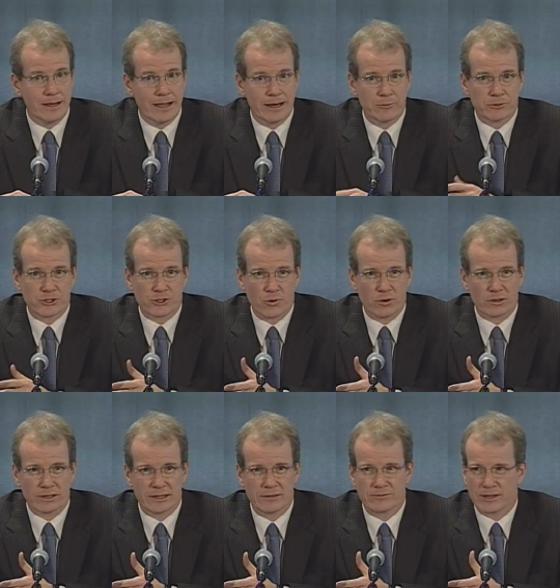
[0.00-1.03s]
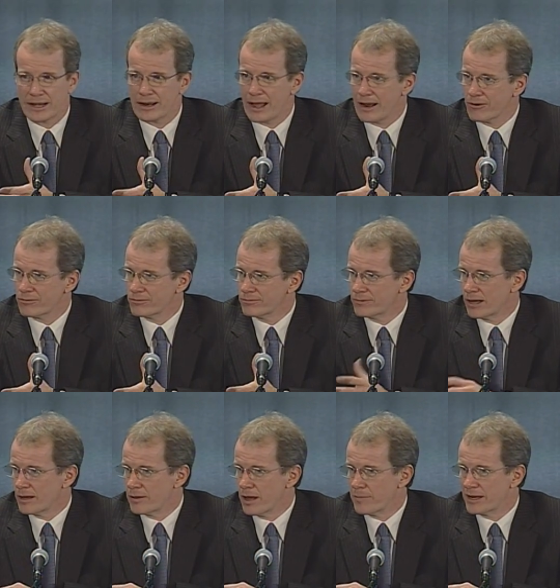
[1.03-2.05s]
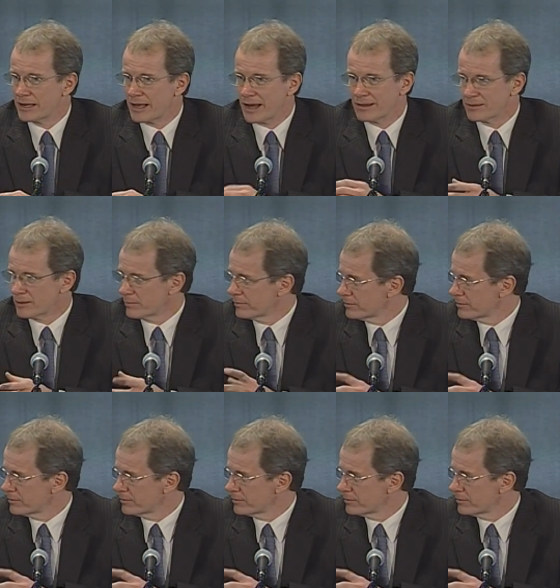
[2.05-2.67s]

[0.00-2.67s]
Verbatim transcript: And it was short lived, and I, I don't, I, I mean, they were fighting little,